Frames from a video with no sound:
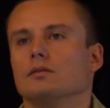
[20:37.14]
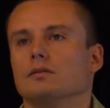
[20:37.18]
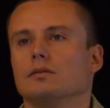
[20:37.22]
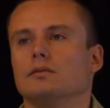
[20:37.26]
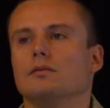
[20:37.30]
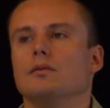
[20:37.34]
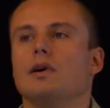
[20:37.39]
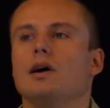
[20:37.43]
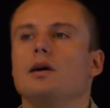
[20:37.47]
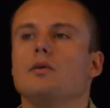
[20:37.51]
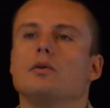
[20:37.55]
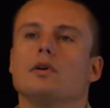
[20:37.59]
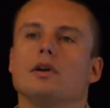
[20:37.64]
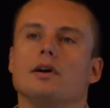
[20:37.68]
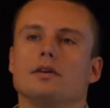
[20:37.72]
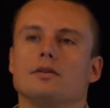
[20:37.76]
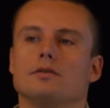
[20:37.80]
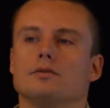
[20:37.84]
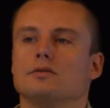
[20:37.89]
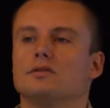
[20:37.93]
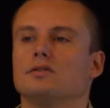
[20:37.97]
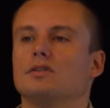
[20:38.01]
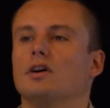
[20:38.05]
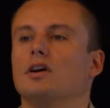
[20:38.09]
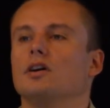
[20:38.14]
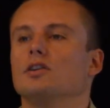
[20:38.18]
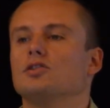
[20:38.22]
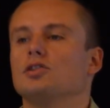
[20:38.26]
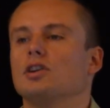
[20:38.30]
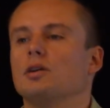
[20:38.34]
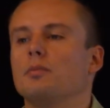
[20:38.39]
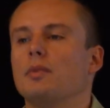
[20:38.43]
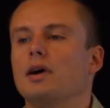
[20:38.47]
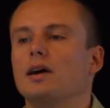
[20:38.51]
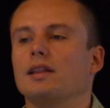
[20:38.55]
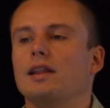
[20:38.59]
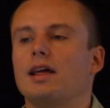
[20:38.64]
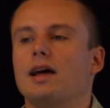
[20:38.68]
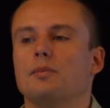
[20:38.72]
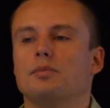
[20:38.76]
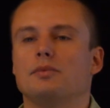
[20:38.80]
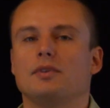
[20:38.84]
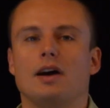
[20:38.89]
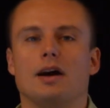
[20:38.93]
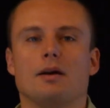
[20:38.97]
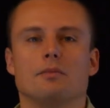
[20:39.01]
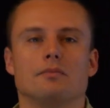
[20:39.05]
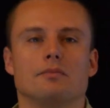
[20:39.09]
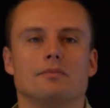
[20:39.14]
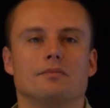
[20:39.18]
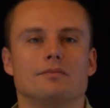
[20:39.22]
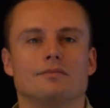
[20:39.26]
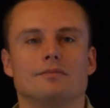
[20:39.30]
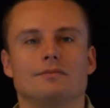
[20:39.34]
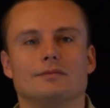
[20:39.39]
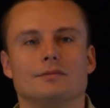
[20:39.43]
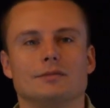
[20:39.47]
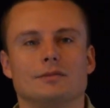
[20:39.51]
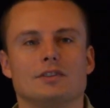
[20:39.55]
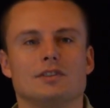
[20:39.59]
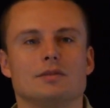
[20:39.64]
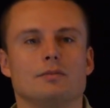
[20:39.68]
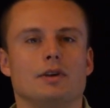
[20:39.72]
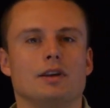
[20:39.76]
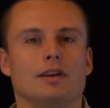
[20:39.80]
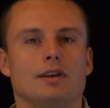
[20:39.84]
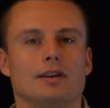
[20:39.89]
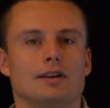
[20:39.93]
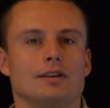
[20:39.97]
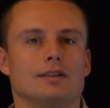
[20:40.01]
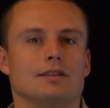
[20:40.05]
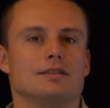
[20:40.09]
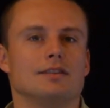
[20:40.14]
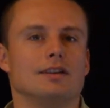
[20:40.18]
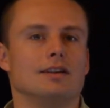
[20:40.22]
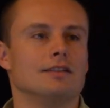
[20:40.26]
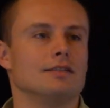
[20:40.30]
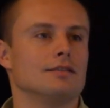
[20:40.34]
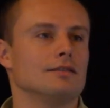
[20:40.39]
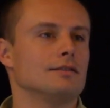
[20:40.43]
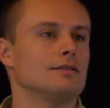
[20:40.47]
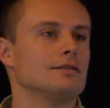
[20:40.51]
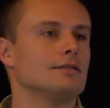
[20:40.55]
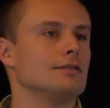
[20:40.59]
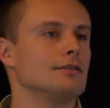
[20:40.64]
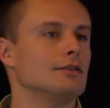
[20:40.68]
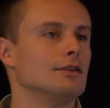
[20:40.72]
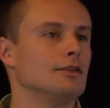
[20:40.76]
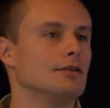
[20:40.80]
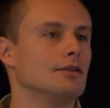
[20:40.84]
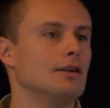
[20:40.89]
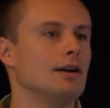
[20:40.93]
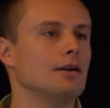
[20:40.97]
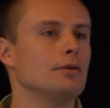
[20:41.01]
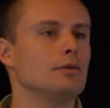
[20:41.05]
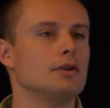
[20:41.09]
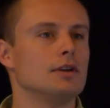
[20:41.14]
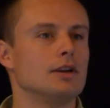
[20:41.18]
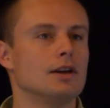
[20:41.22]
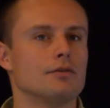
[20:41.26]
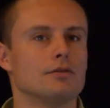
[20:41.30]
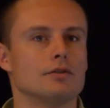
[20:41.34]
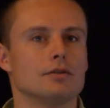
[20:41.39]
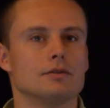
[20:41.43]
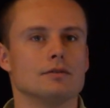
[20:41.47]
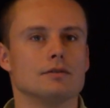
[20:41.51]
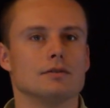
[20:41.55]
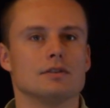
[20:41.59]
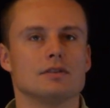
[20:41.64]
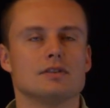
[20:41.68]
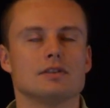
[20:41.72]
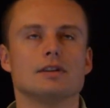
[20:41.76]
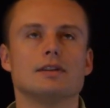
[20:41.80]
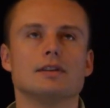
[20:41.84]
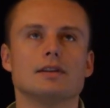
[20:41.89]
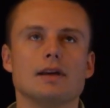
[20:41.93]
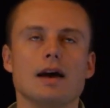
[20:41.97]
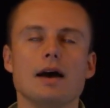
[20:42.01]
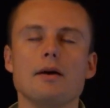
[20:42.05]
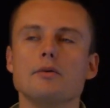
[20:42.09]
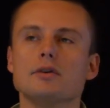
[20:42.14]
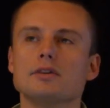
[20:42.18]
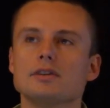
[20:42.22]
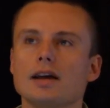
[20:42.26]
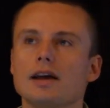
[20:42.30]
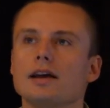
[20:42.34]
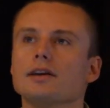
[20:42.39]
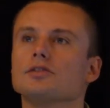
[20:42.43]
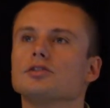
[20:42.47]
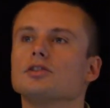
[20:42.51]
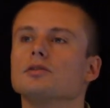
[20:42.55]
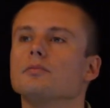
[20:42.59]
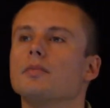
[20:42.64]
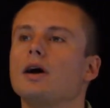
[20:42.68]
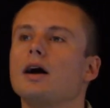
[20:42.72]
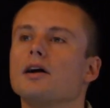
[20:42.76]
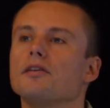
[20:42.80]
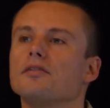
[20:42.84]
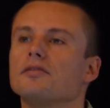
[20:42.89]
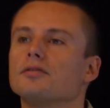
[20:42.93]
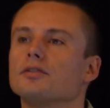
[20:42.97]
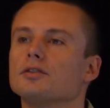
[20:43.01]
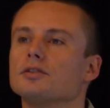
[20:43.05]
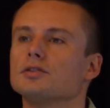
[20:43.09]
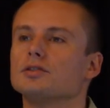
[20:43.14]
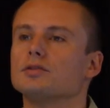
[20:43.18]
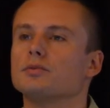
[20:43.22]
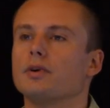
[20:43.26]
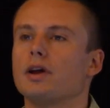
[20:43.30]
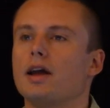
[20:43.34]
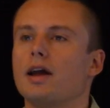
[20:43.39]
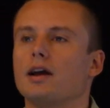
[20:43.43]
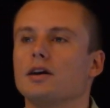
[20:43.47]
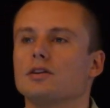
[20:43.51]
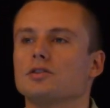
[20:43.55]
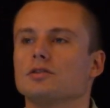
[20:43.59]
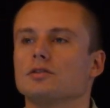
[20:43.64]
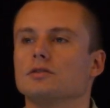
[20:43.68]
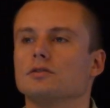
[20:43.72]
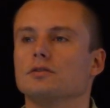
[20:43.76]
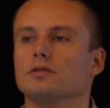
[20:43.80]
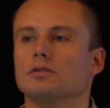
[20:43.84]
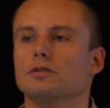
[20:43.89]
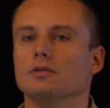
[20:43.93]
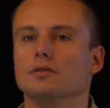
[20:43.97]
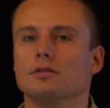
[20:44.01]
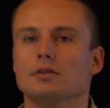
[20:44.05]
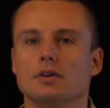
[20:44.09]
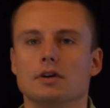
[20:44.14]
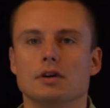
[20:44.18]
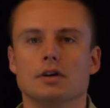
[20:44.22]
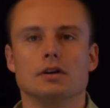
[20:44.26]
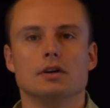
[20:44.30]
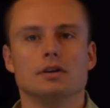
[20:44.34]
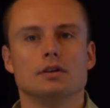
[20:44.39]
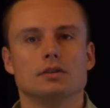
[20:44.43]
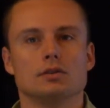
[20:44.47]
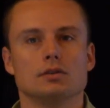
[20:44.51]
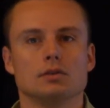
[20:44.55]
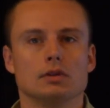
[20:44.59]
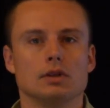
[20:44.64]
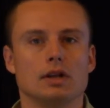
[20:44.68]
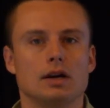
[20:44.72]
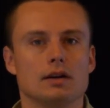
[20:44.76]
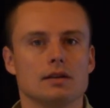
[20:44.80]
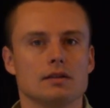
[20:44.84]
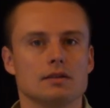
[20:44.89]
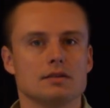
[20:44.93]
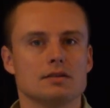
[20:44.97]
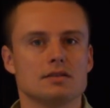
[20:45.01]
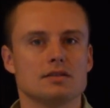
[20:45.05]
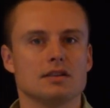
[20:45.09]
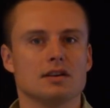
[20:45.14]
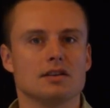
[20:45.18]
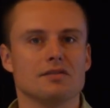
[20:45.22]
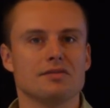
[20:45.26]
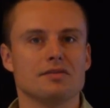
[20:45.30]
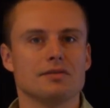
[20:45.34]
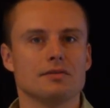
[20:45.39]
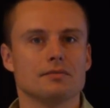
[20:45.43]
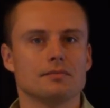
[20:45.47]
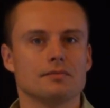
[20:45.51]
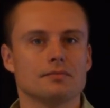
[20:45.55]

why would I use touch on my laptop? Doesn't make any sense. You know, I would never do this. And that was actually my first reaction to a lot of this stuff.